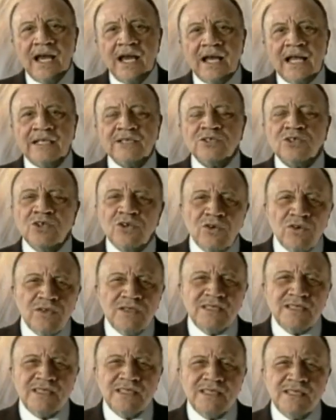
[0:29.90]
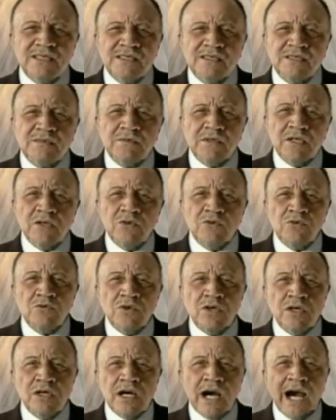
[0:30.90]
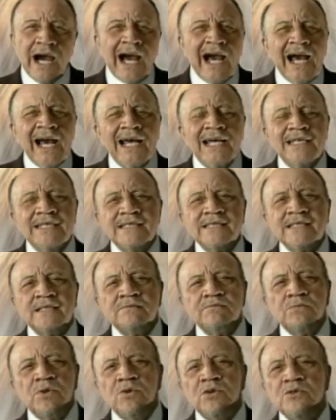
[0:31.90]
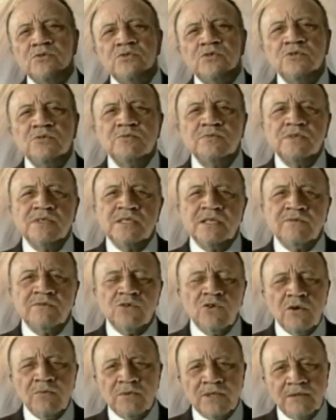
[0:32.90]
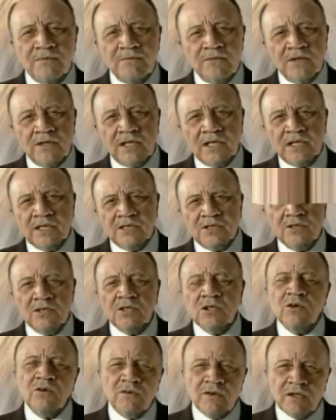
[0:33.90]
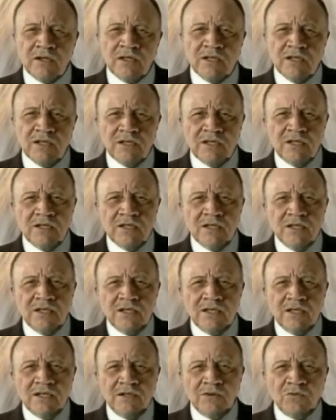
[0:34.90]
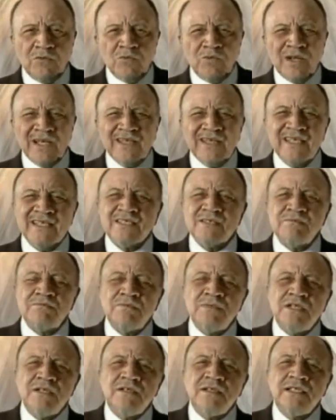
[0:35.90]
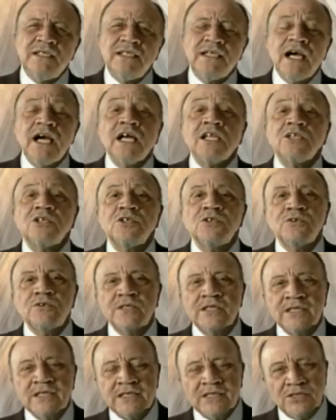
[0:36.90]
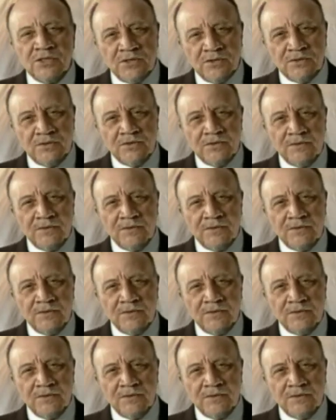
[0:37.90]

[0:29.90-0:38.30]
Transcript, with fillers: and causes eyes in boardrooms of corporate America to lower when it's merely alluded to,